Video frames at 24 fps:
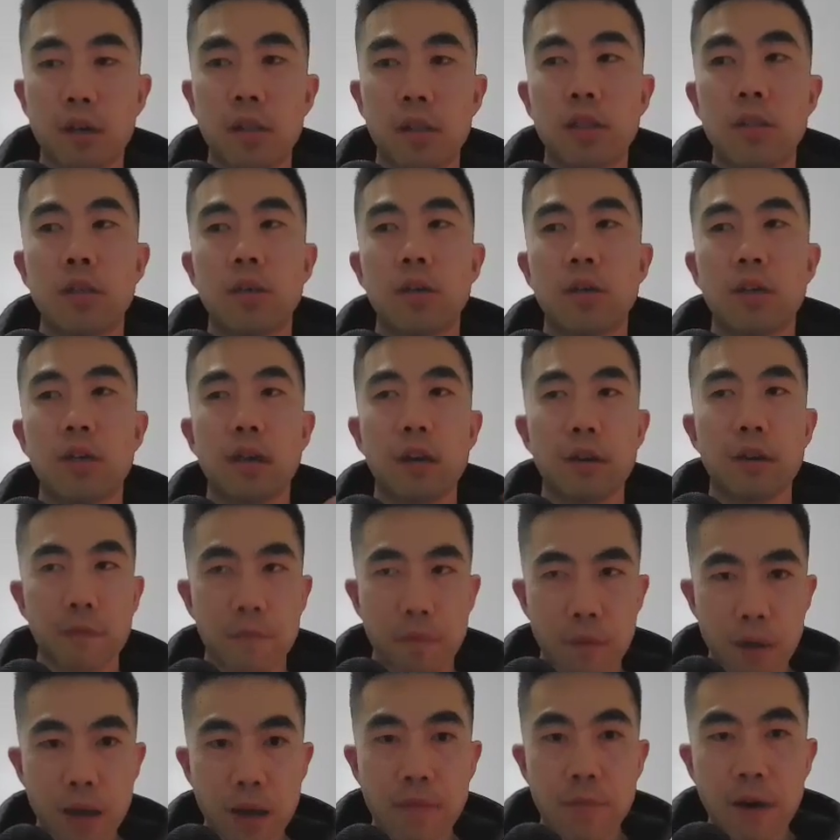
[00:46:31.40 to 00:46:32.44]
to
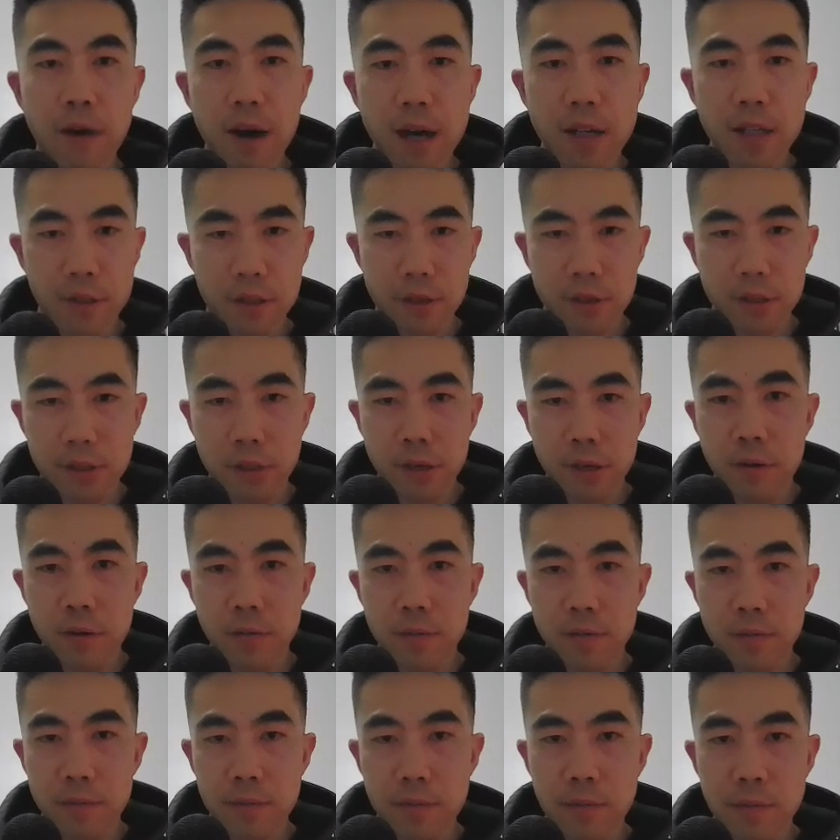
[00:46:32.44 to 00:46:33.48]
give advice to
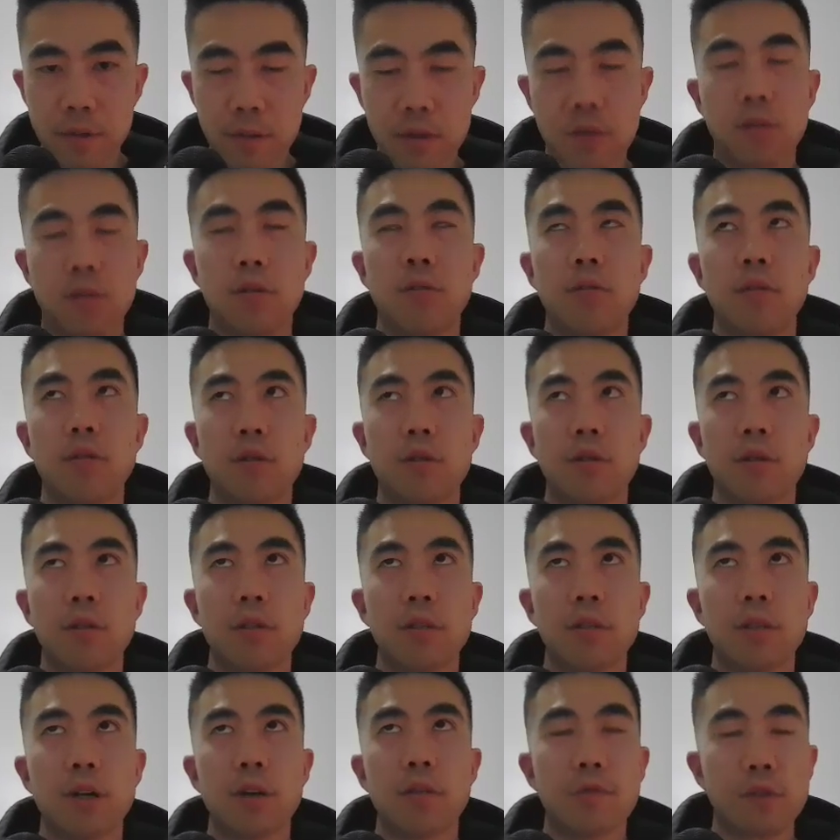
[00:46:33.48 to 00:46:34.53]
yourself 2
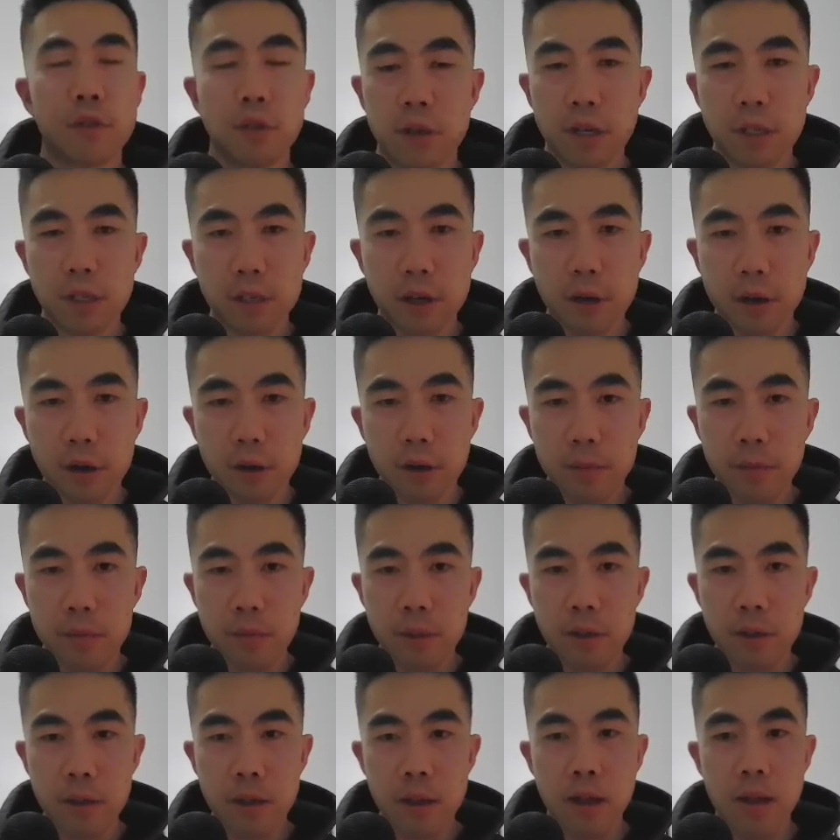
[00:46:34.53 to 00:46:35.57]
years ago,
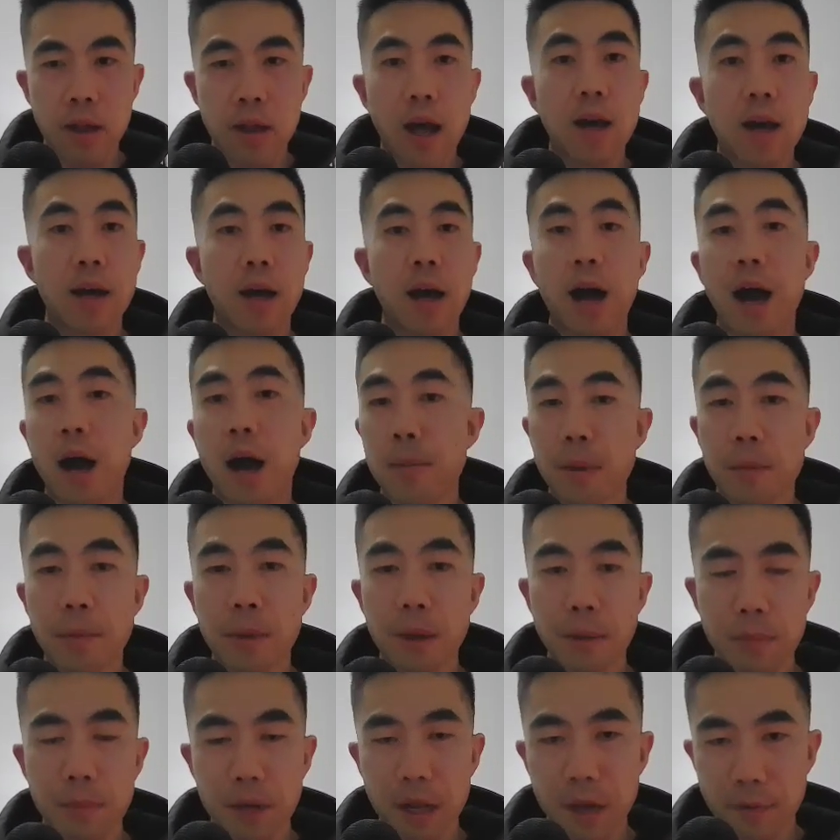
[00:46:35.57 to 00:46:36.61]
I'm a
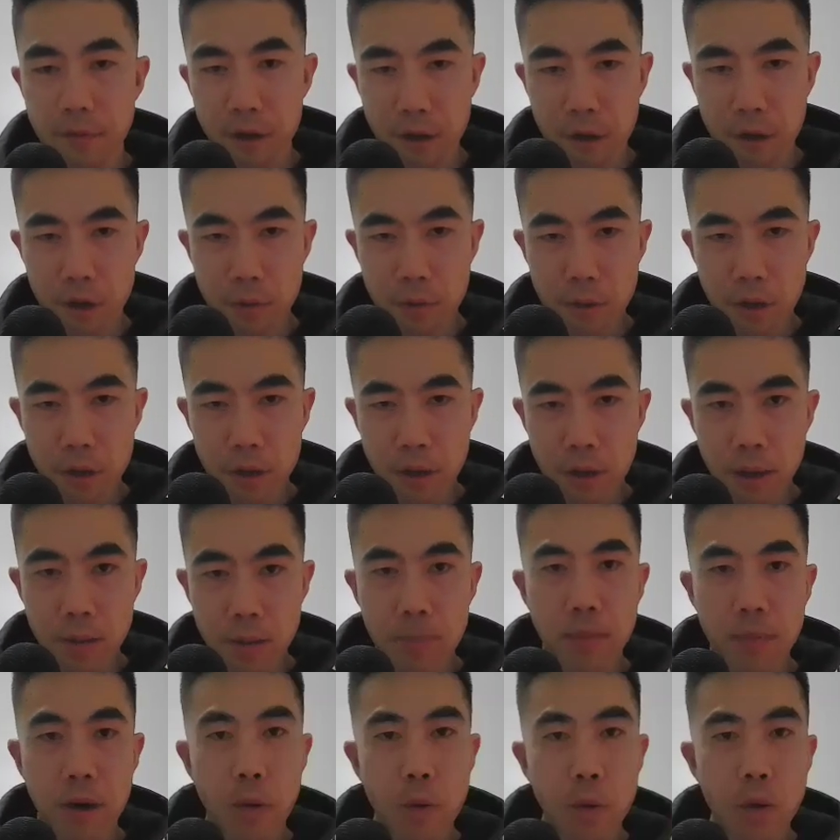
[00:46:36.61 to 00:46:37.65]
big believer in
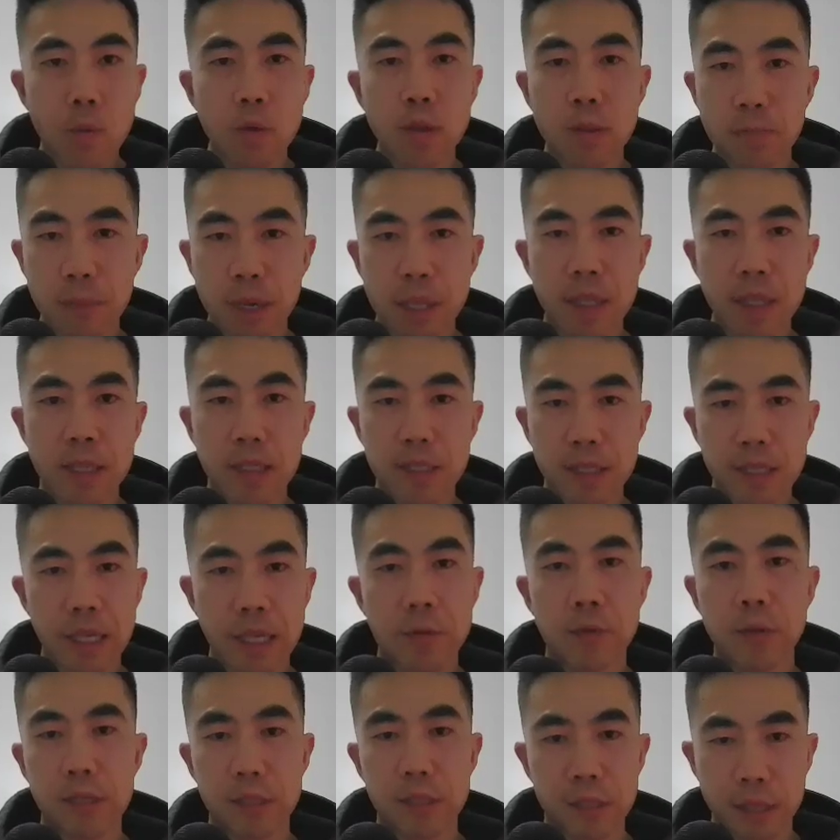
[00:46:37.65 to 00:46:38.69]
community, but what would be the
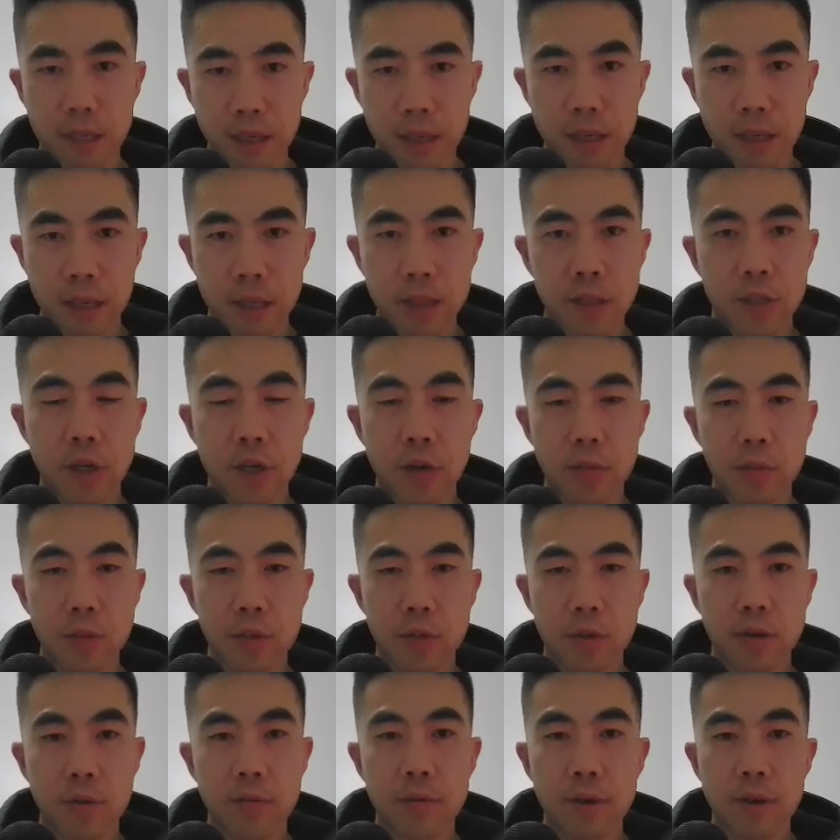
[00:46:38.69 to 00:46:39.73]
sequencing in terms
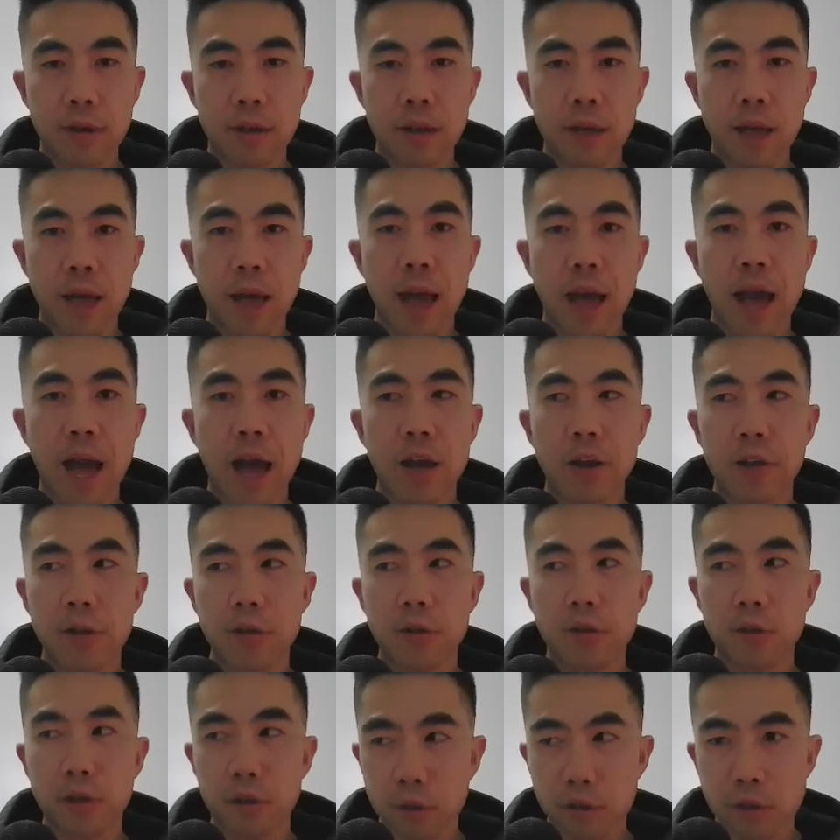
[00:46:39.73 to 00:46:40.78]
of how do
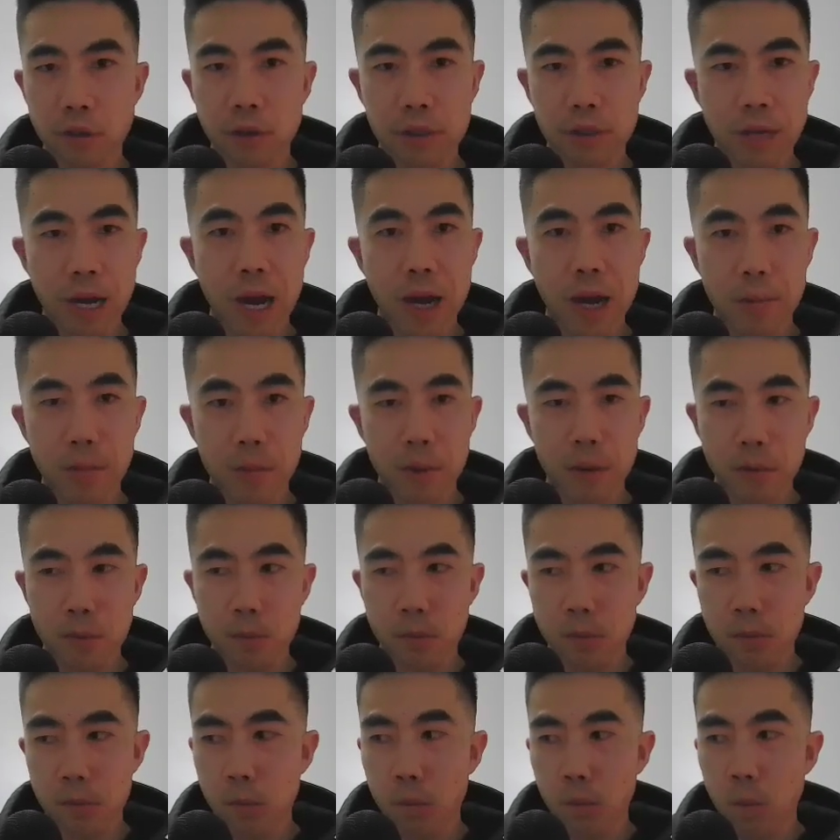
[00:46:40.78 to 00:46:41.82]
you use your time
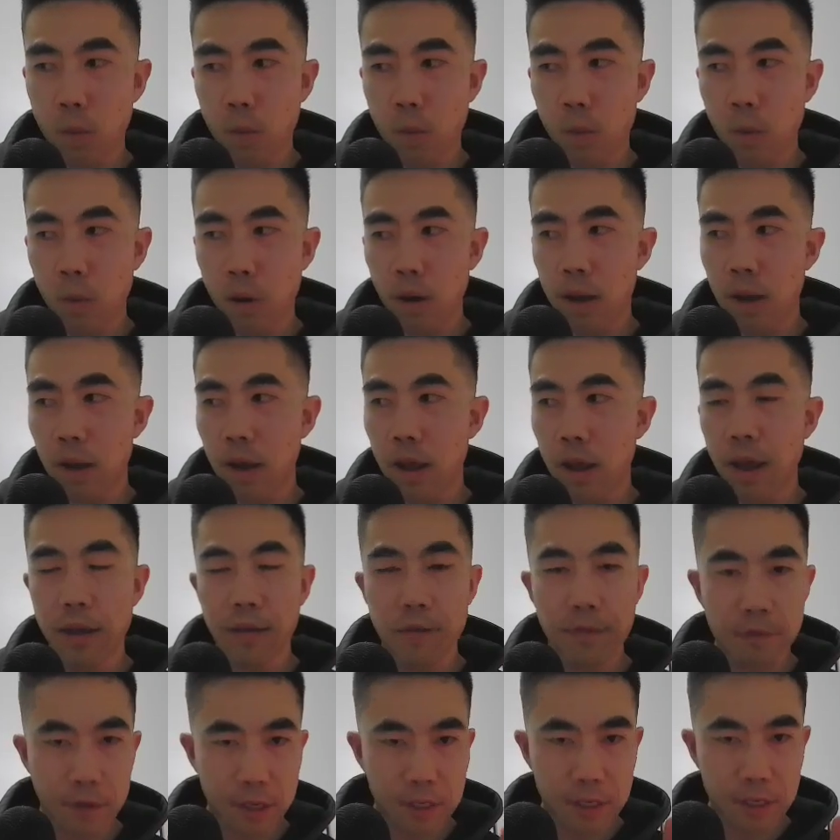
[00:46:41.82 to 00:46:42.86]
more
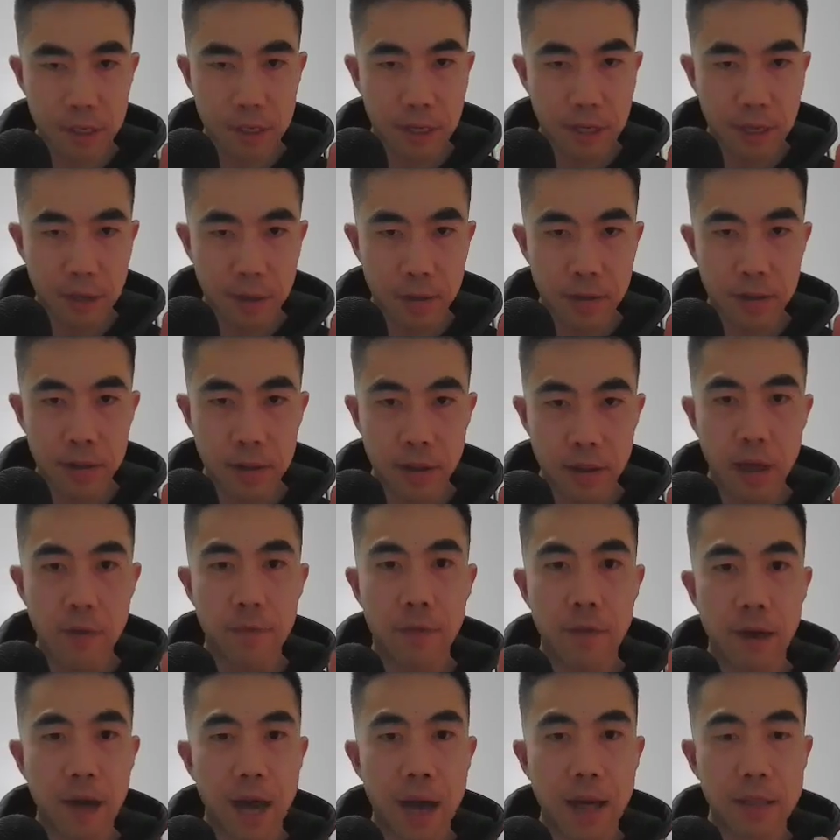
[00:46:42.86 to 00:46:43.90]
efficiently
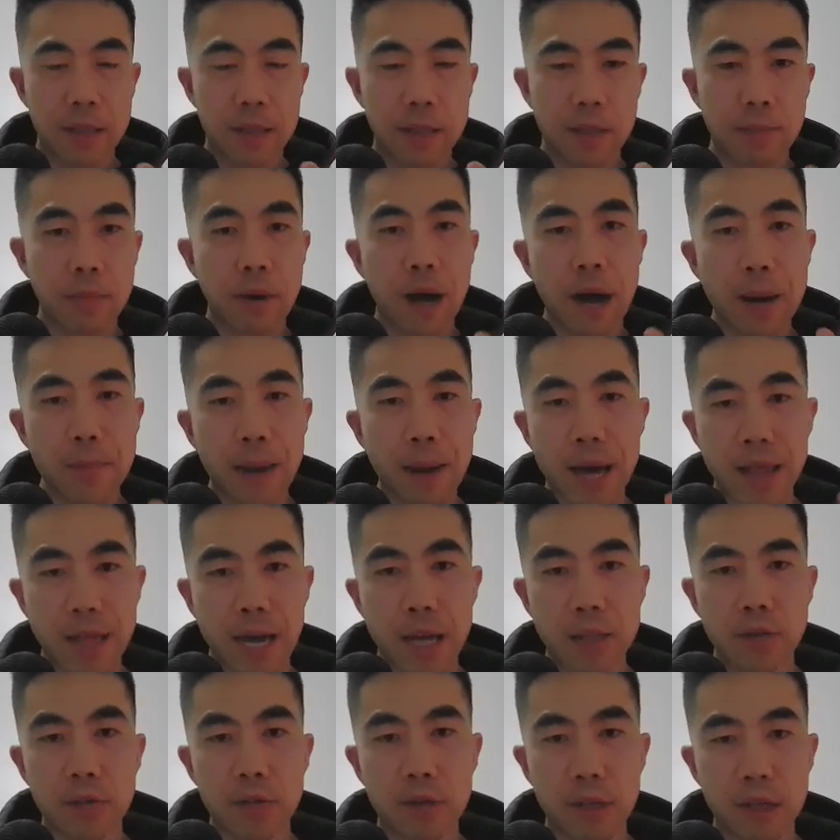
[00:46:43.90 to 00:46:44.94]
if you had to buy back
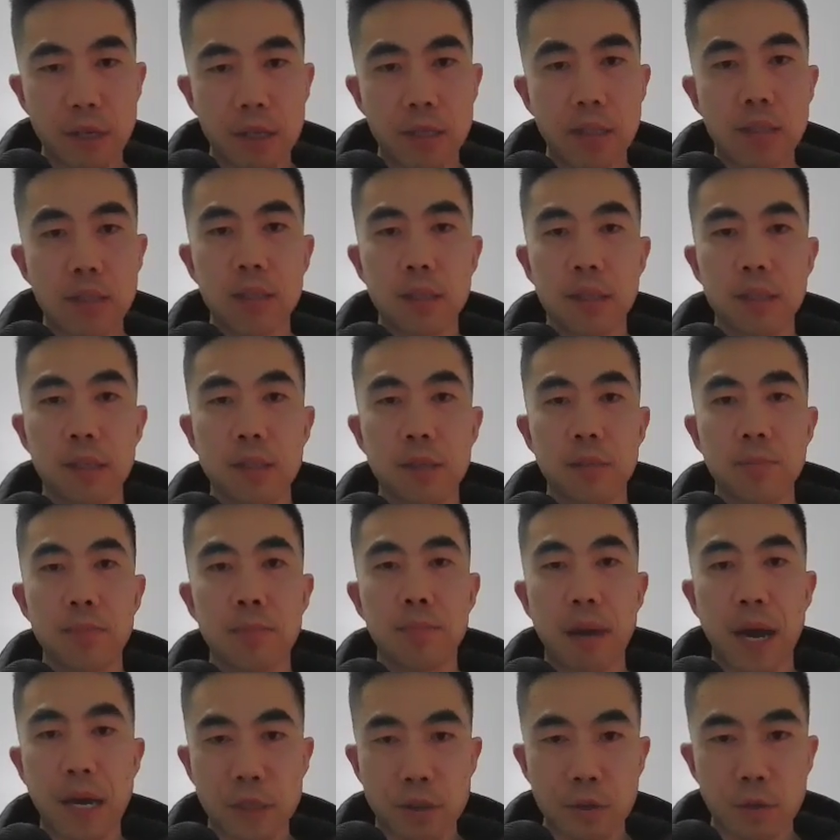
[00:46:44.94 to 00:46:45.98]
that 2 years
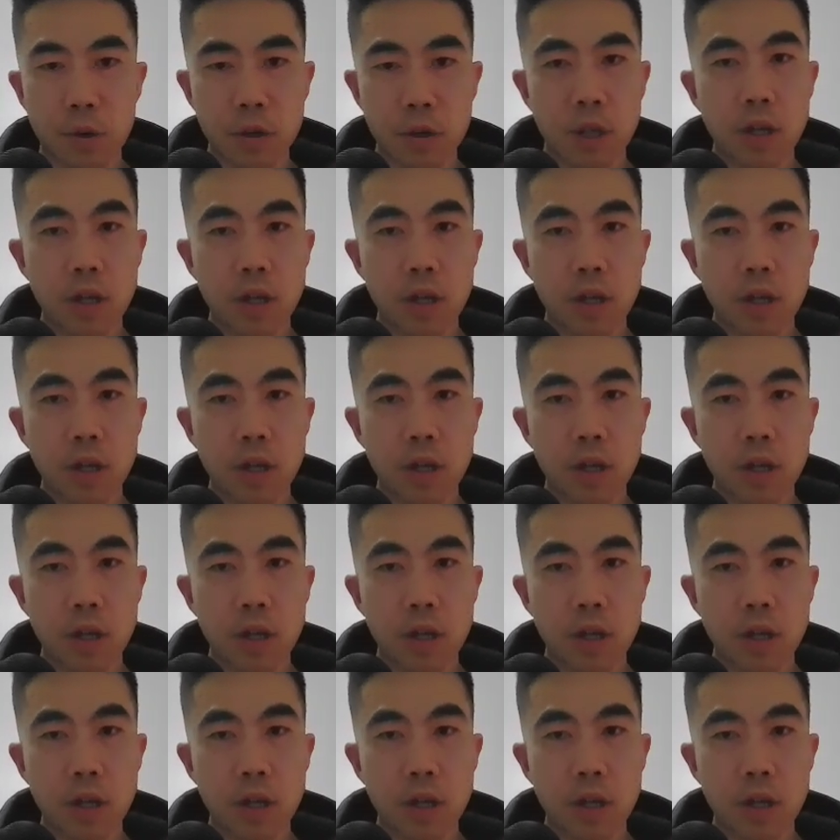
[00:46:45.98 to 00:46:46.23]
based on what you